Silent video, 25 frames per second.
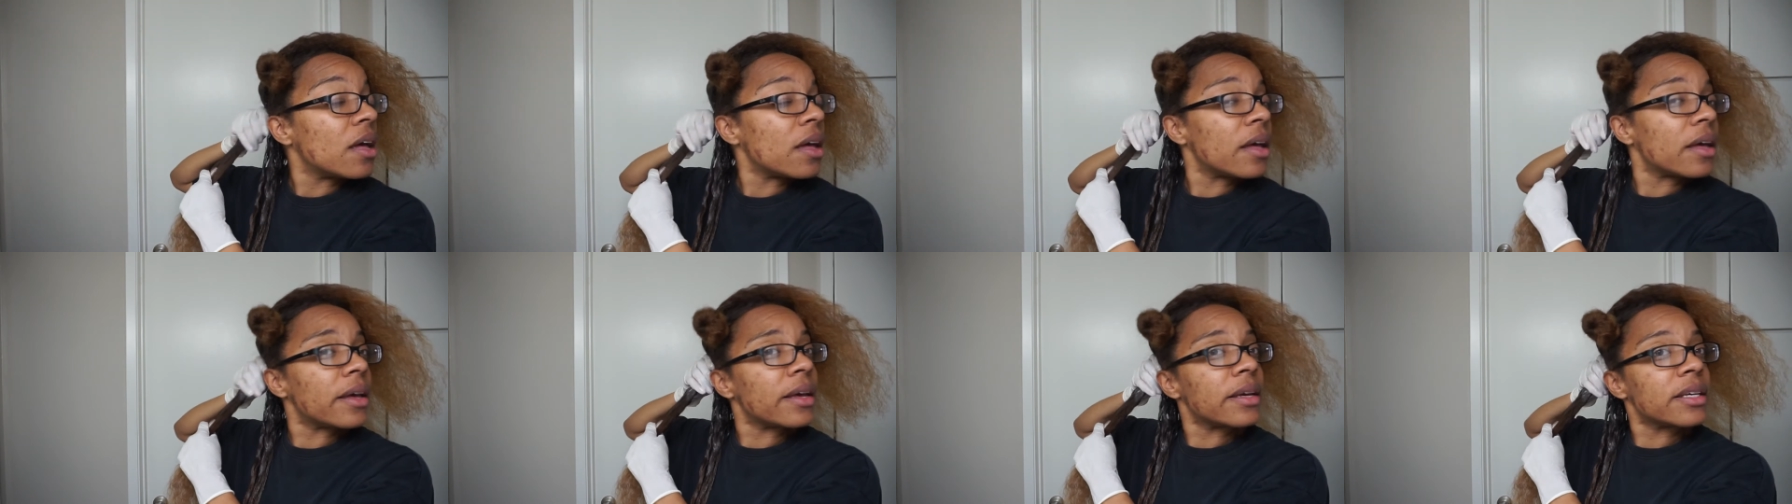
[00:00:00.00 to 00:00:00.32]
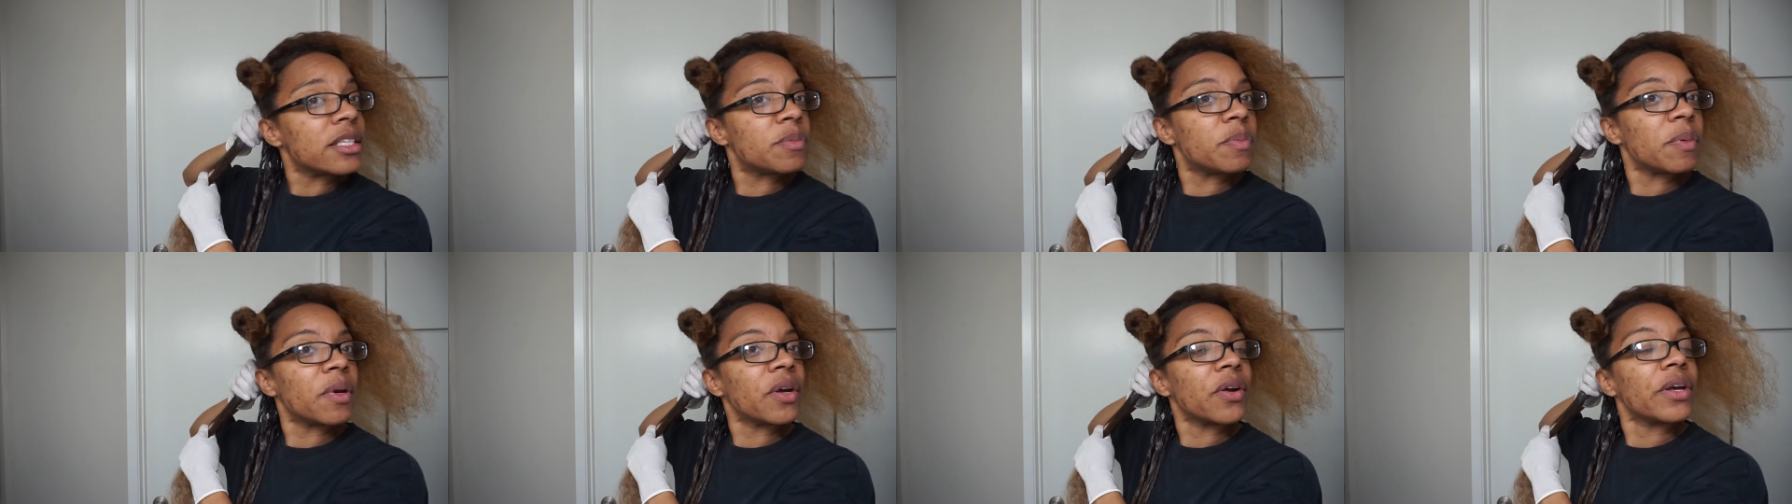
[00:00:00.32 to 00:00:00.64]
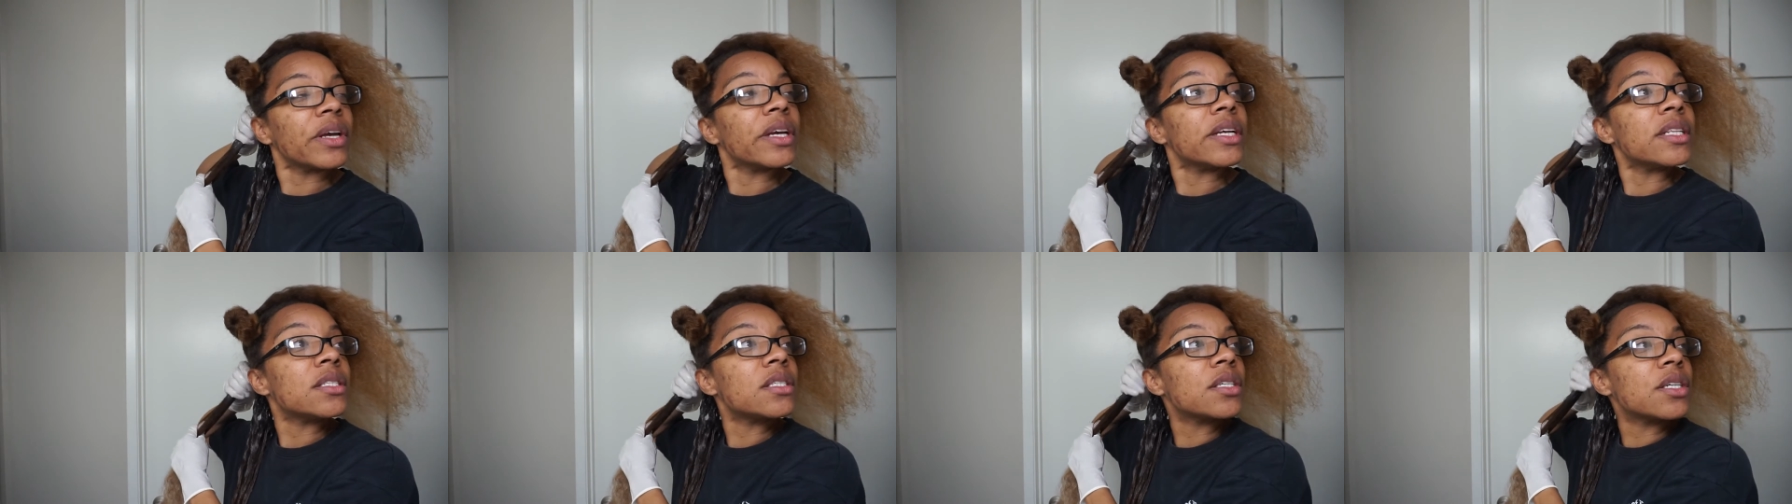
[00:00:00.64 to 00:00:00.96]

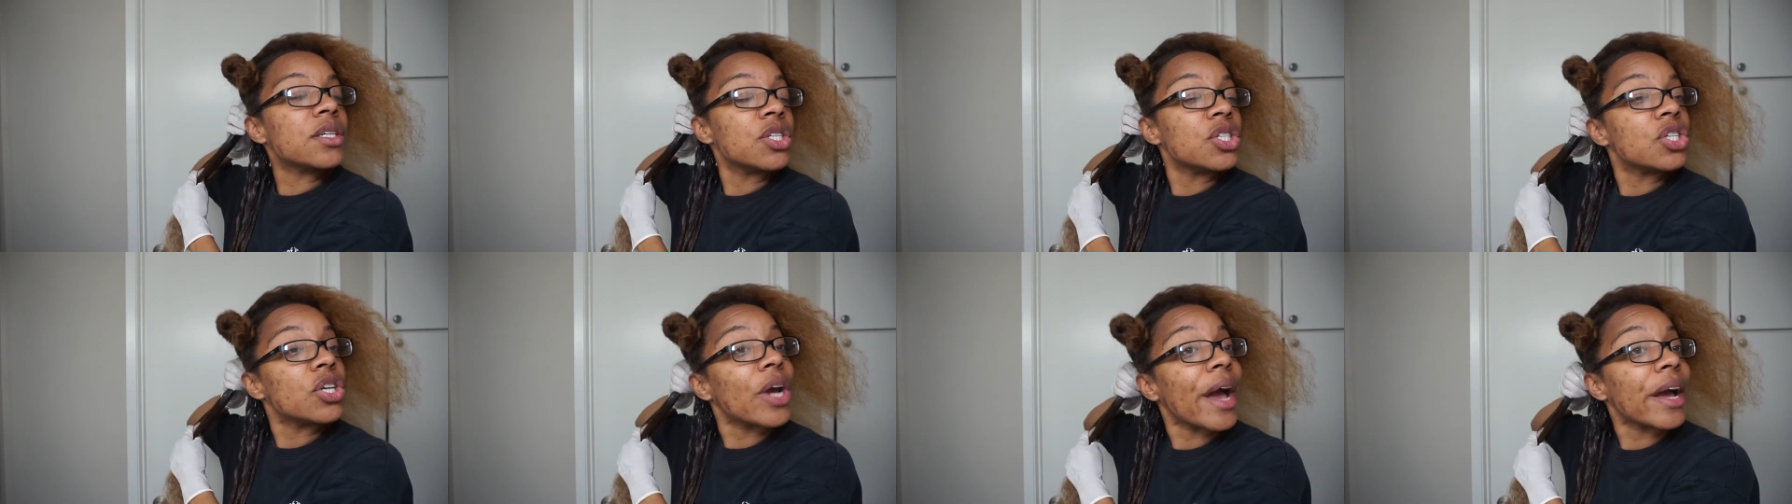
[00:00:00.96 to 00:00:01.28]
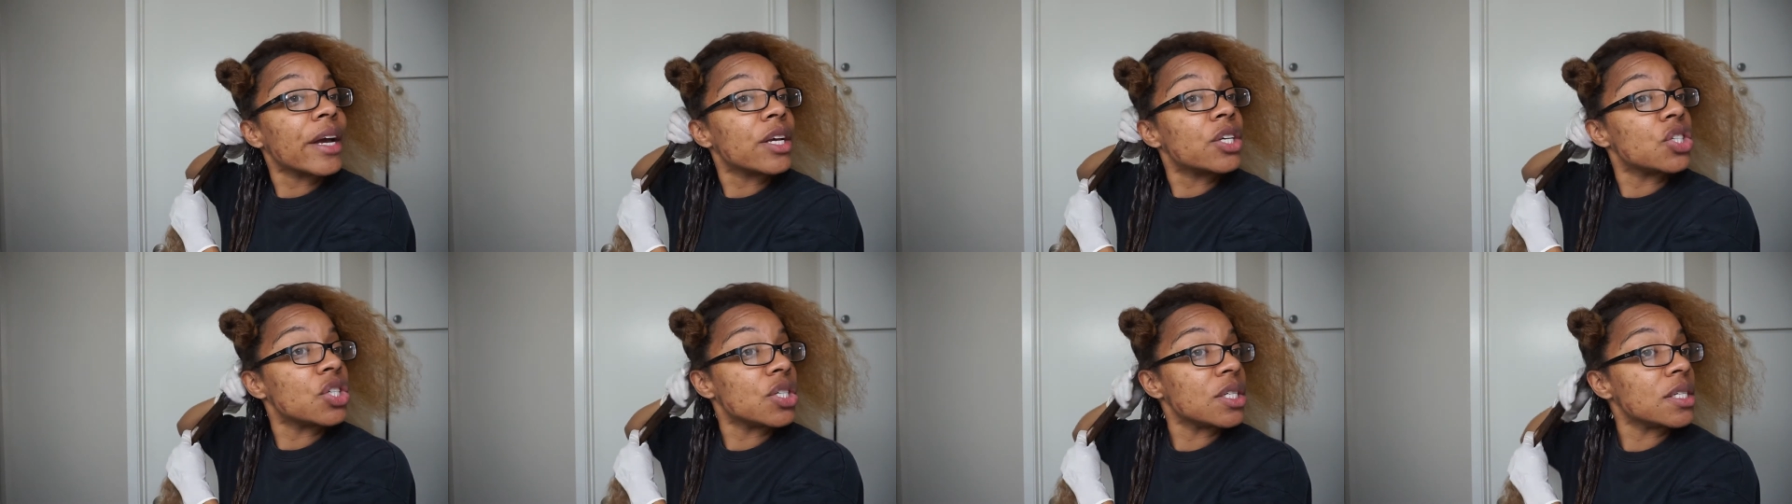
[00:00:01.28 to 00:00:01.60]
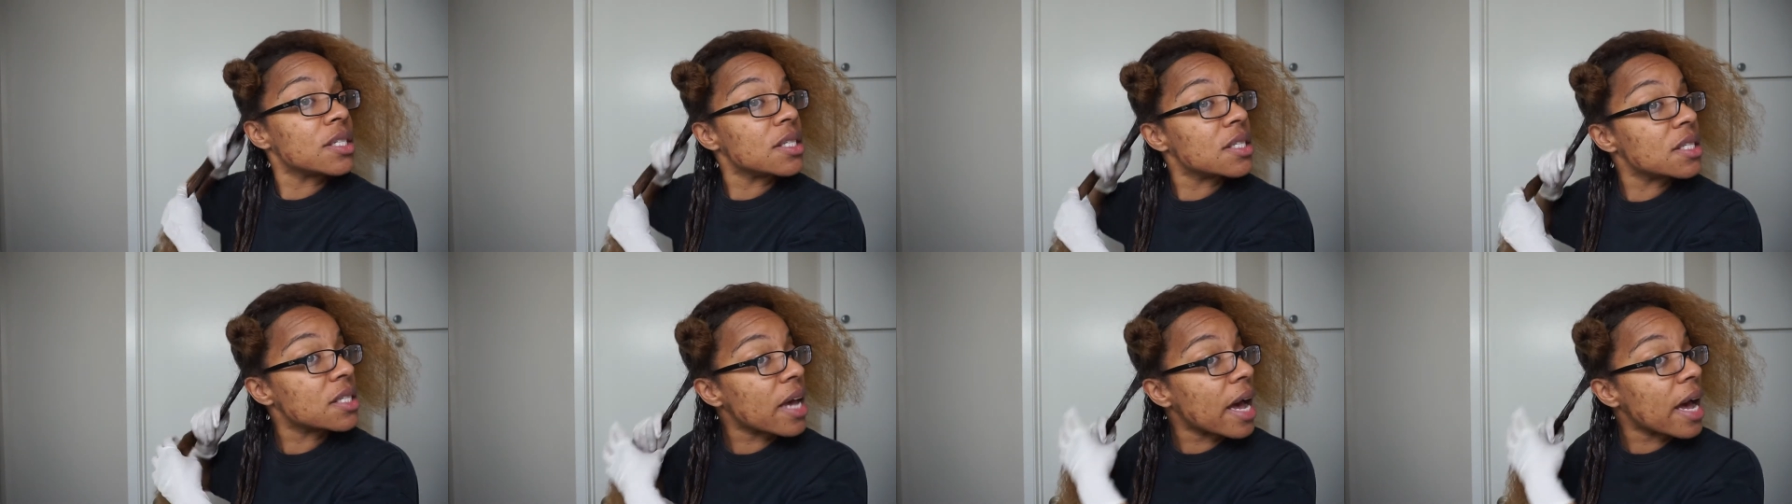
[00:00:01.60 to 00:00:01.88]
experience contractions.